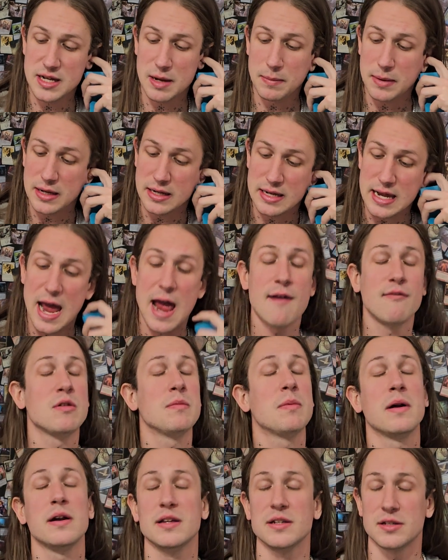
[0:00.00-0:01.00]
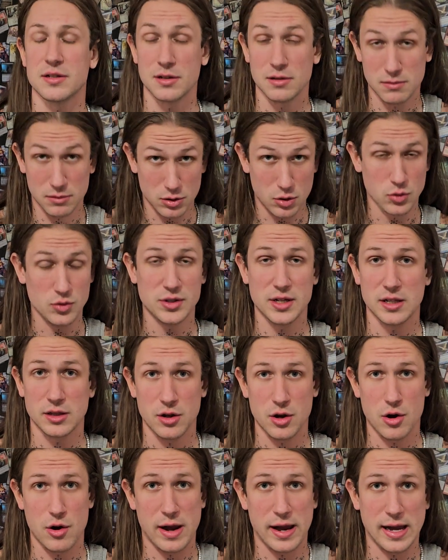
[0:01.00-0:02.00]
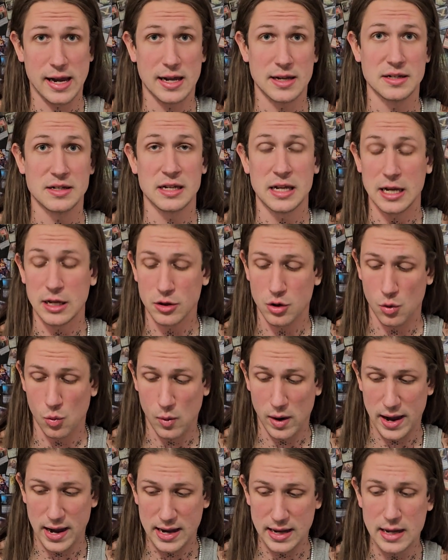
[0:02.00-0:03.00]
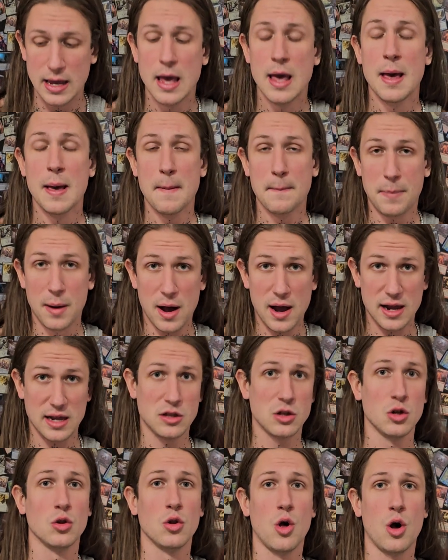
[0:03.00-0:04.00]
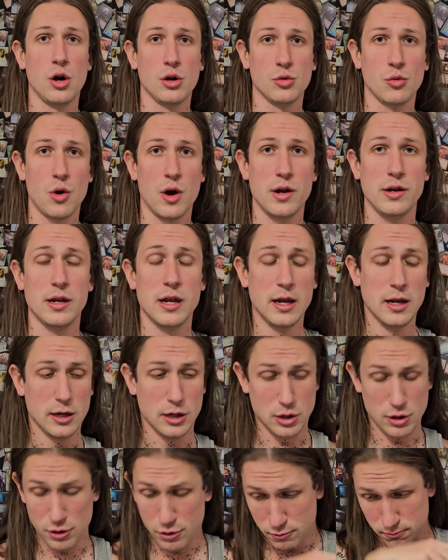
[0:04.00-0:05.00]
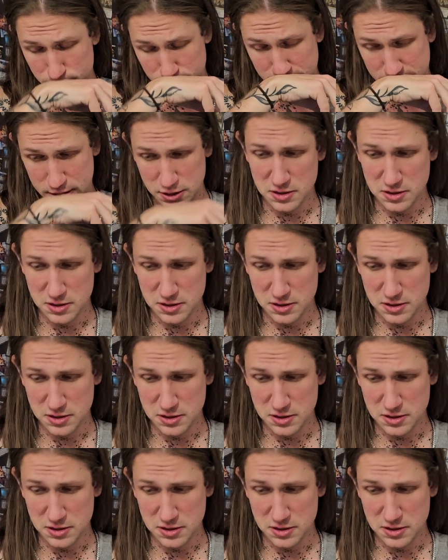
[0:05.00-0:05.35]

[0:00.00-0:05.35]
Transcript: I mean, everybody's losing their hand either way, but in the long run, you're,